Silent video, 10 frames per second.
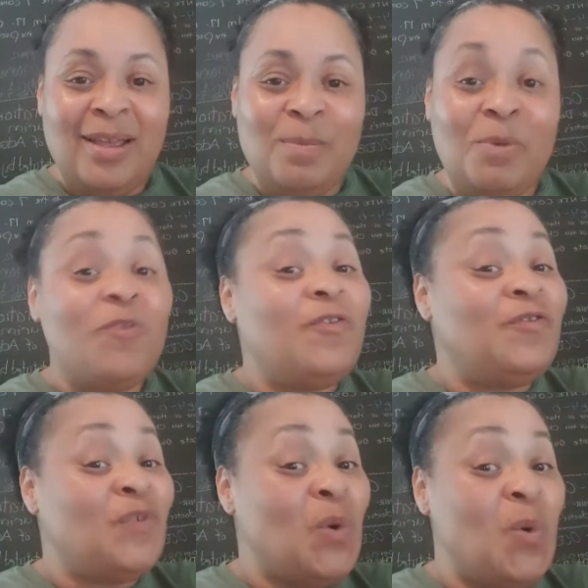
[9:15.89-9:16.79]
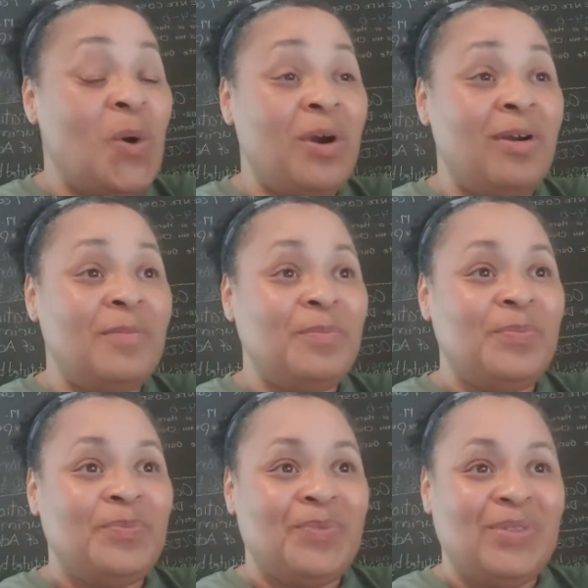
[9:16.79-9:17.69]
before
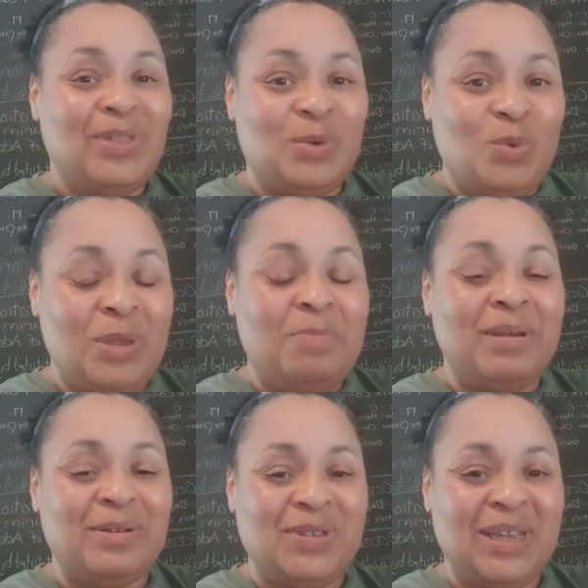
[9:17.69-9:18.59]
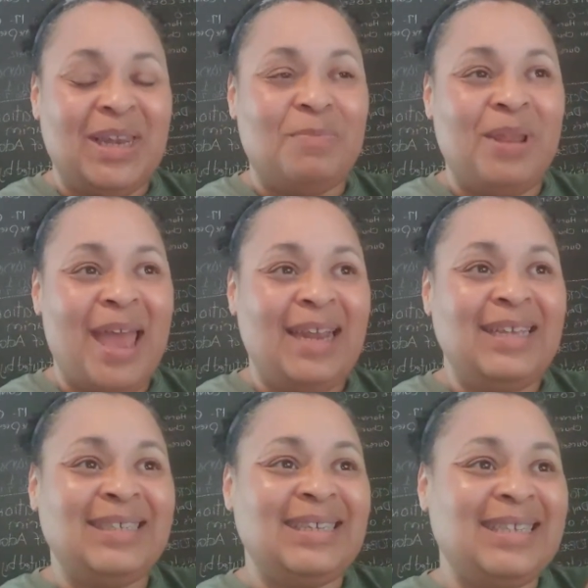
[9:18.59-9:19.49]
the rebuilding and the planning.
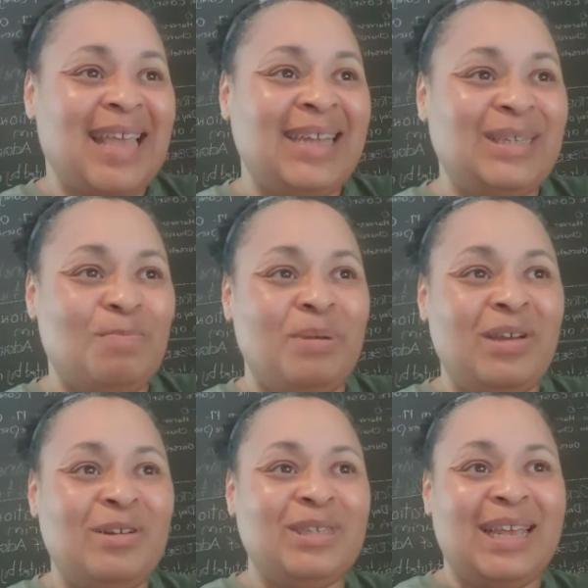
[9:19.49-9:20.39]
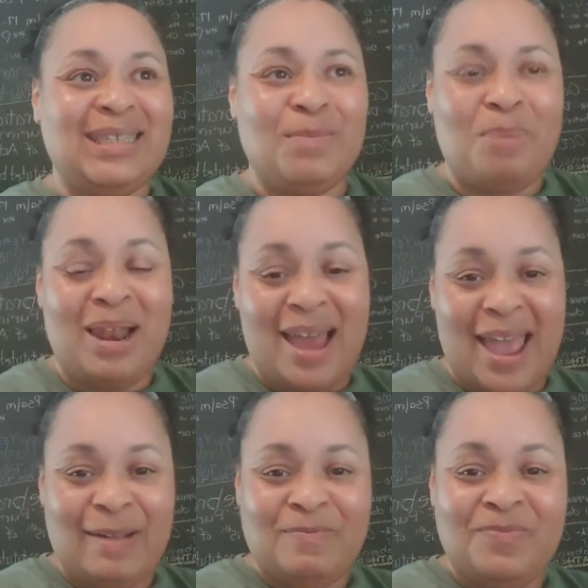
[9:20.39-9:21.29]
It says, and to build and to
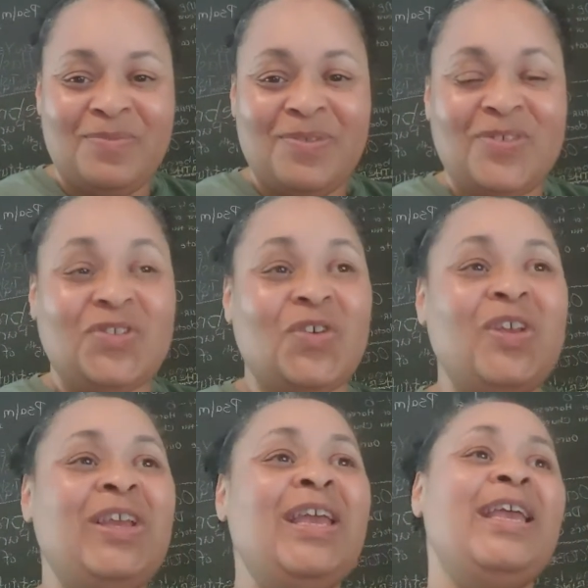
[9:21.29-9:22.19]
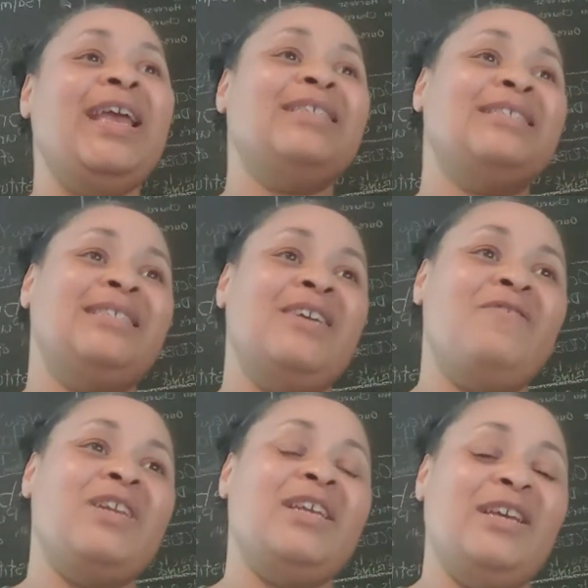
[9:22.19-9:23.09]
plant. So he, he has
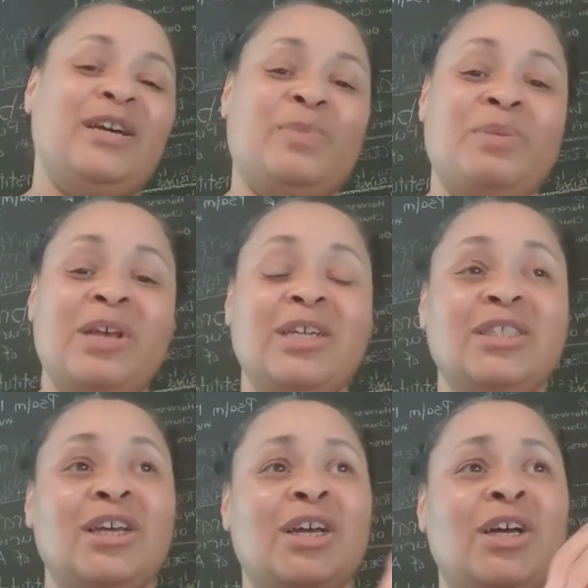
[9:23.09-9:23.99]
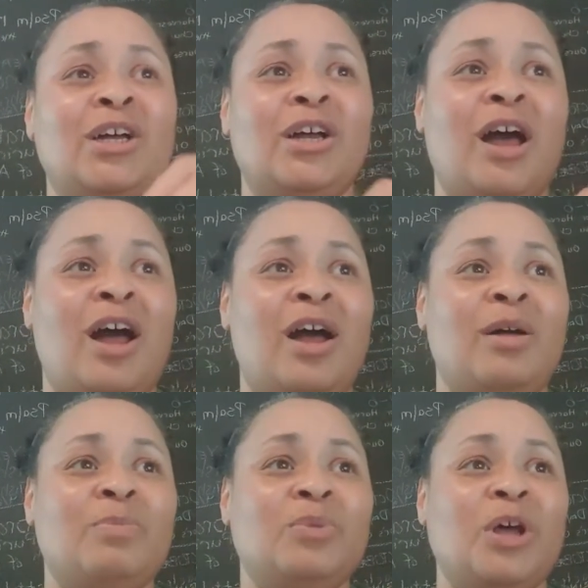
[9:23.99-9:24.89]
given him the
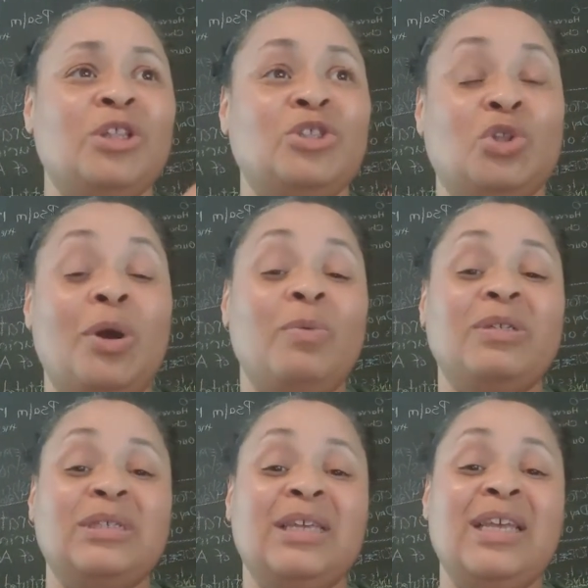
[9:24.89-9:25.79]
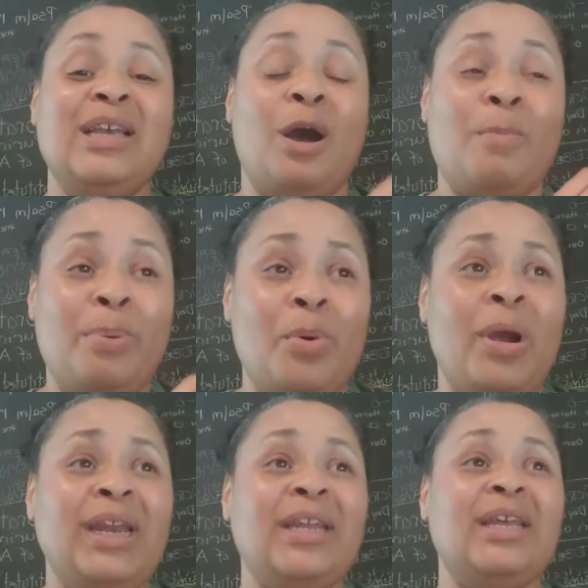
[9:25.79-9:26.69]
um, authority. He
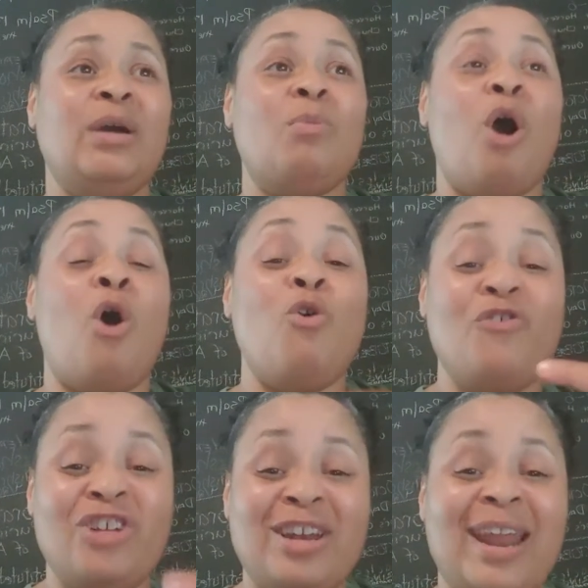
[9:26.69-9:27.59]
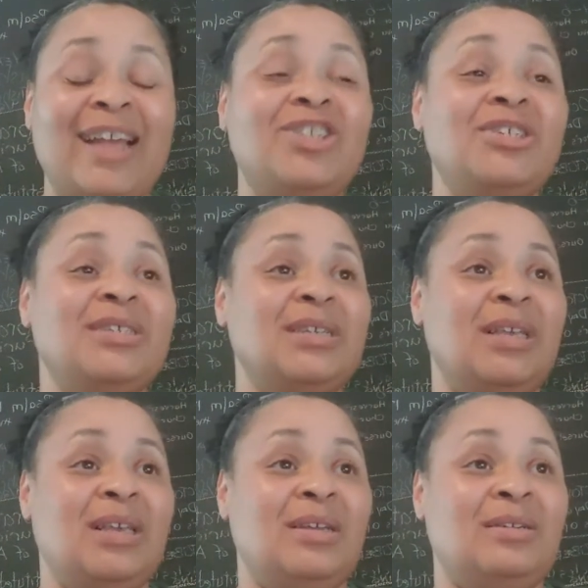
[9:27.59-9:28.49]
appointed him over nations and
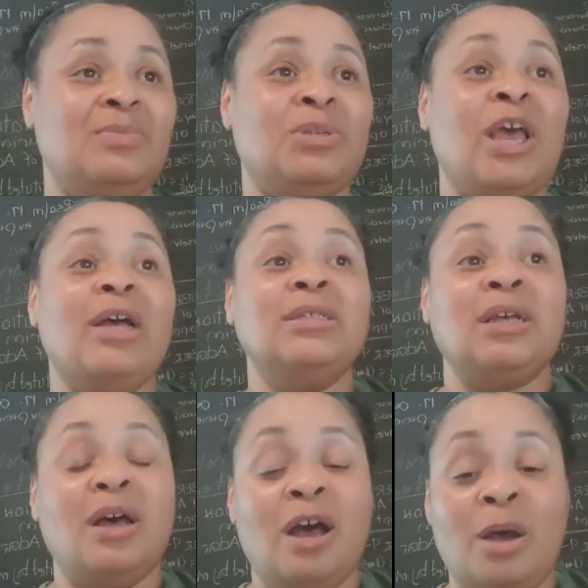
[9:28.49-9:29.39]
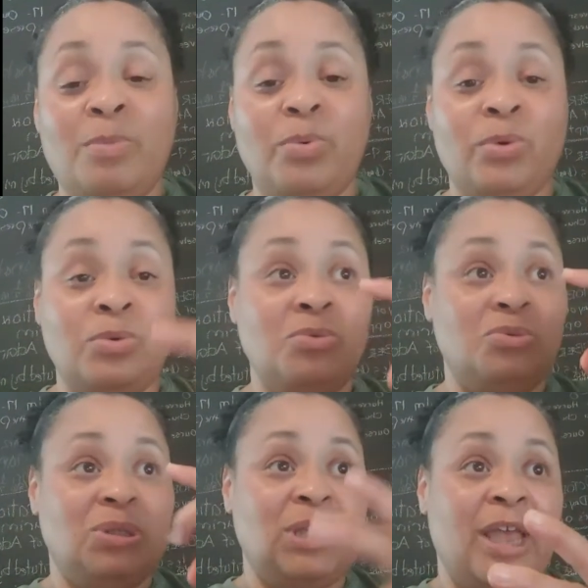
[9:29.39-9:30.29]
kingdoms to uproot,
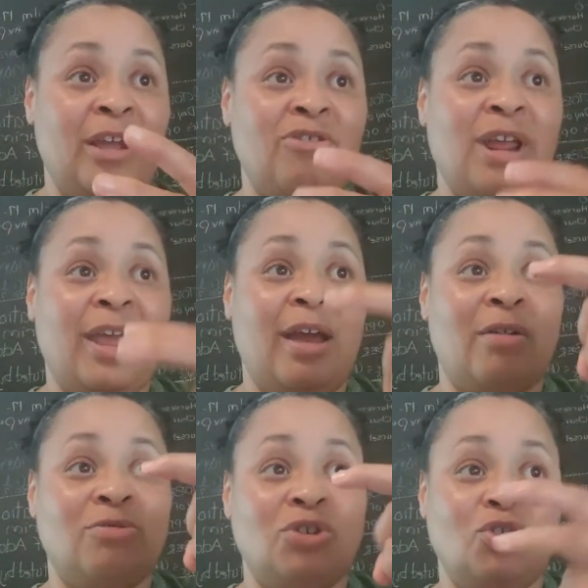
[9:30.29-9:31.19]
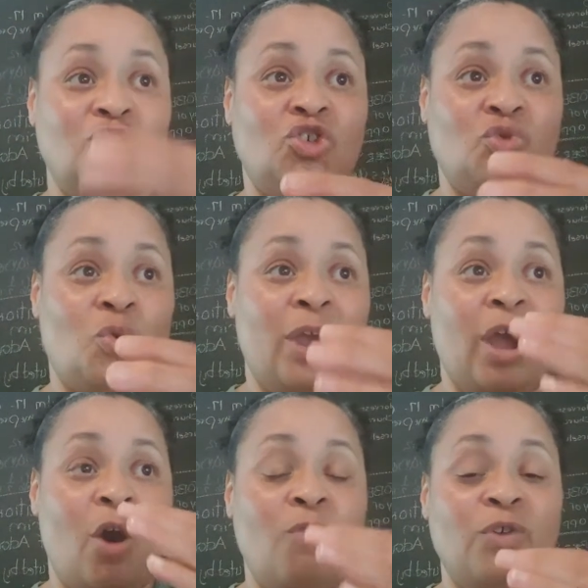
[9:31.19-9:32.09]
tear down, destroy,
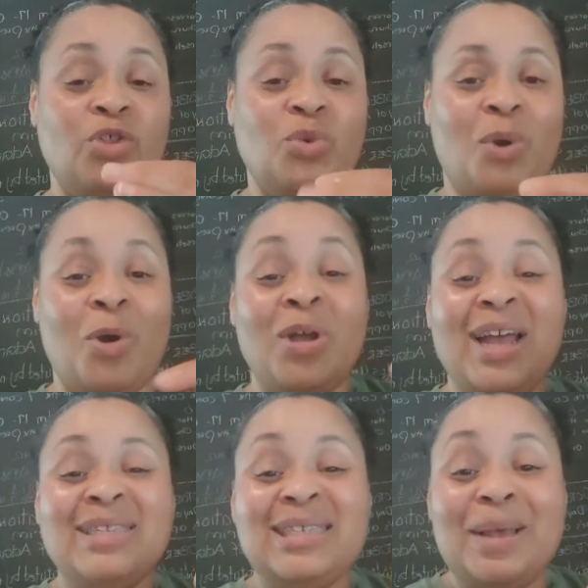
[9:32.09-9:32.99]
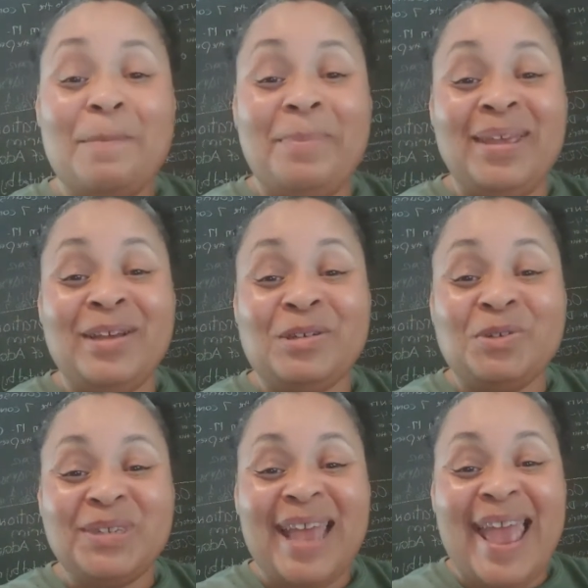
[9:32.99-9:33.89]
overthrow, to
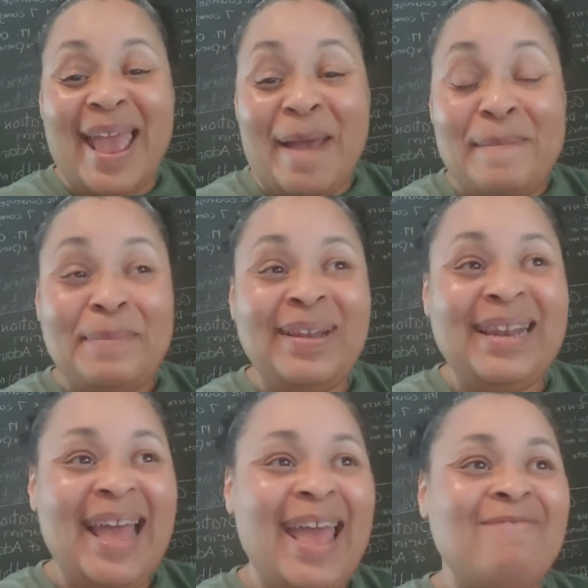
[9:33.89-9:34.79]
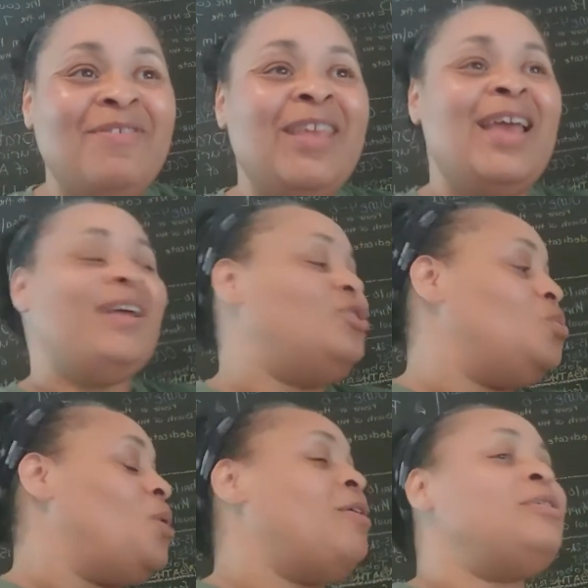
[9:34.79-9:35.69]
build and plant. The
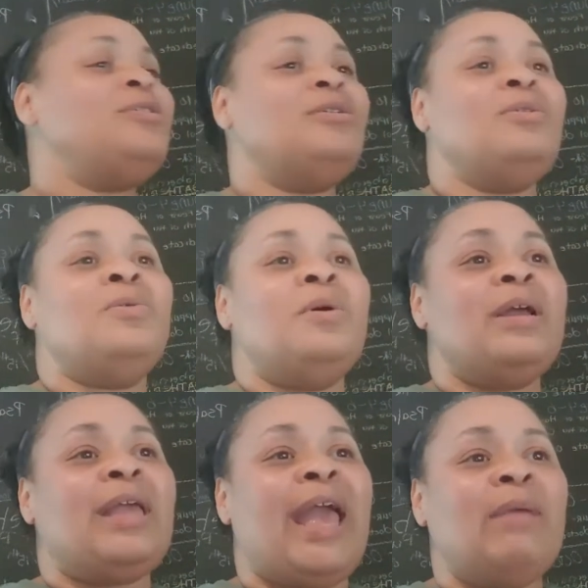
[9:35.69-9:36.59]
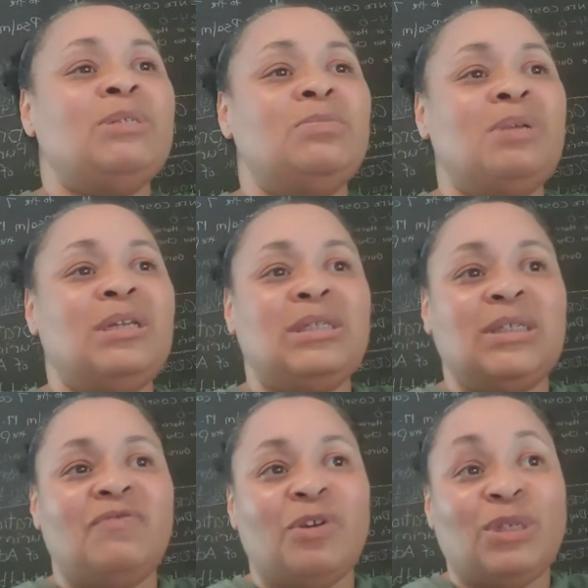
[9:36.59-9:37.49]
word of the Lord came to me. This
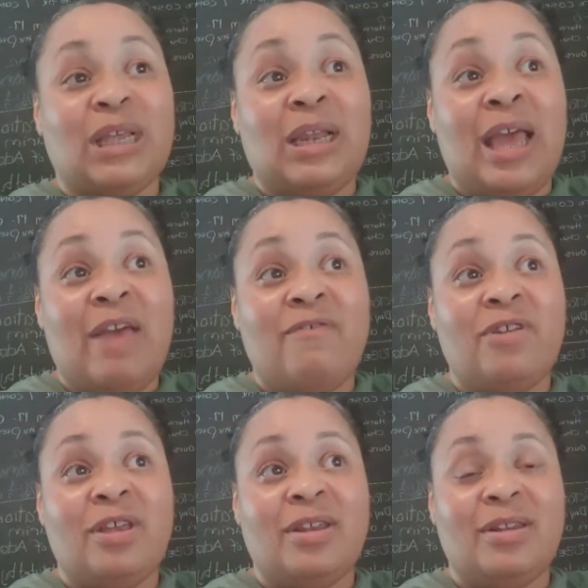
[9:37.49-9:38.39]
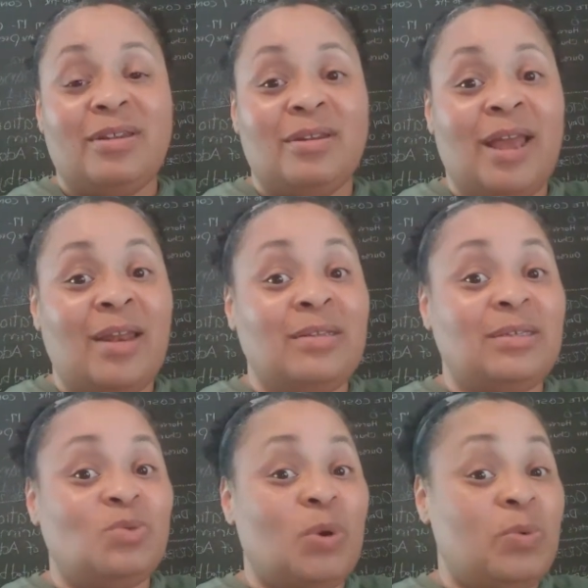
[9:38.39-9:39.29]
is verse 11. Now, this
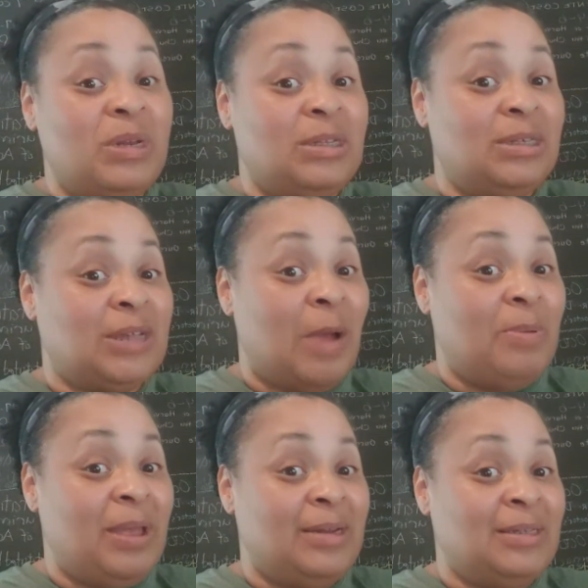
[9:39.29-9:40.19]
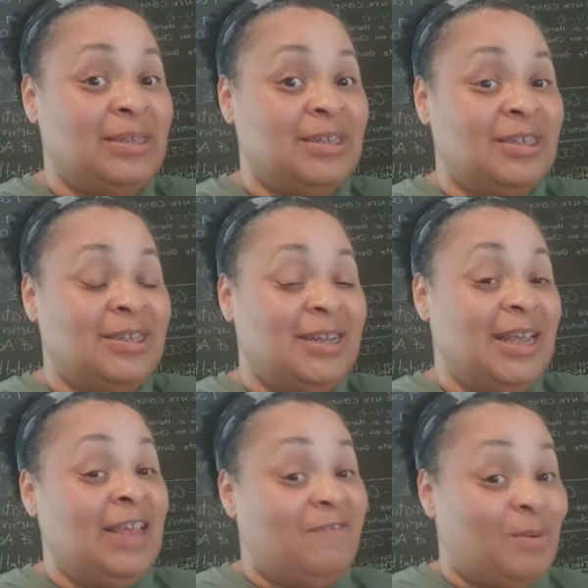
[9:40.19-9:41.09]
is what we need to start paying attention,
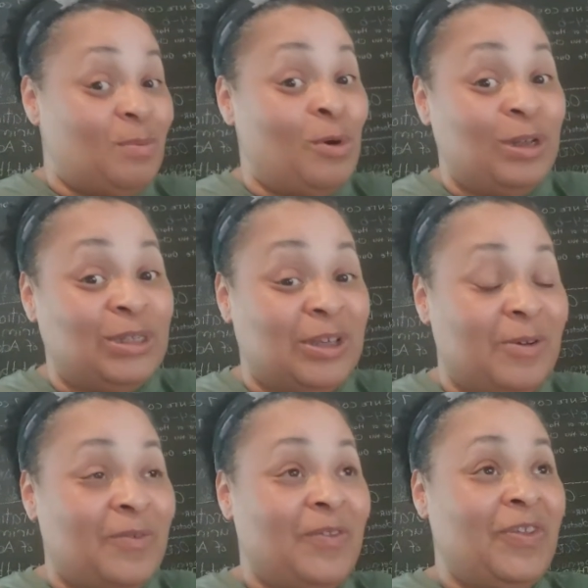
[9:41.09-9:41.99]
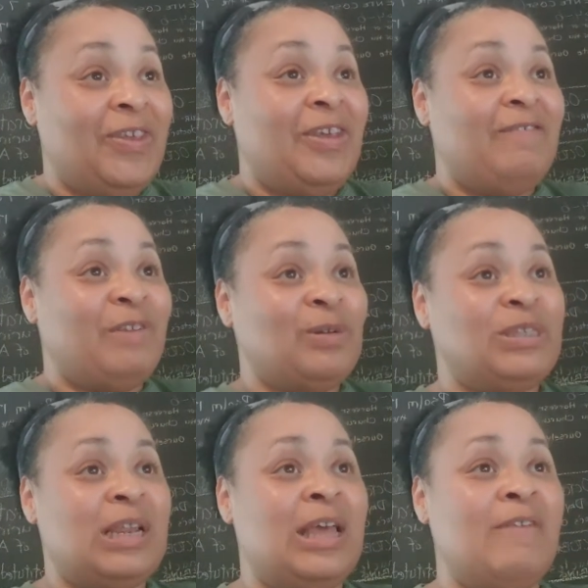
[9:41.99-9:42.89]
even more so. Verse
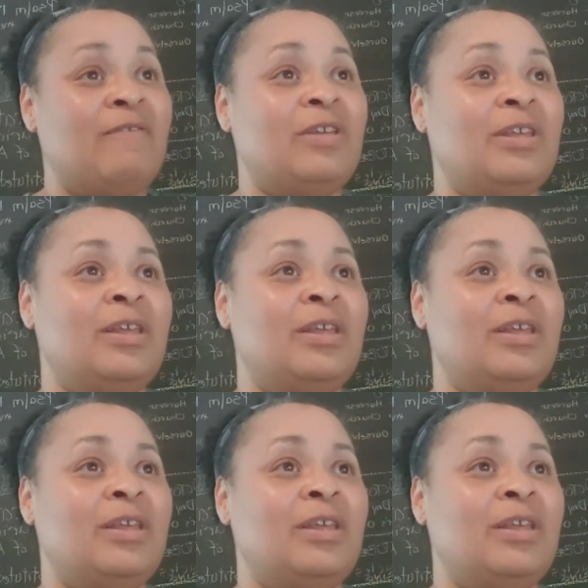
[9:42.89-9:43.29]
11.